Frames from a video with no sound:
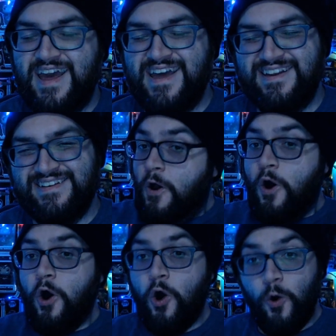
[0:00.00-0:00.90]
And
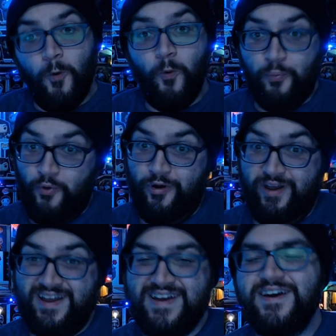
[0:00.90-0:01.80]
oh
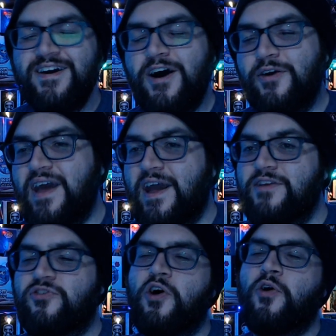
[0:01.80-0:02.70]
boy, okay,
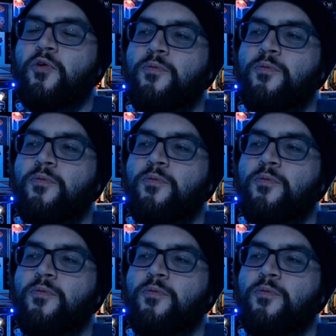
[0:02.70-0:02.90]
so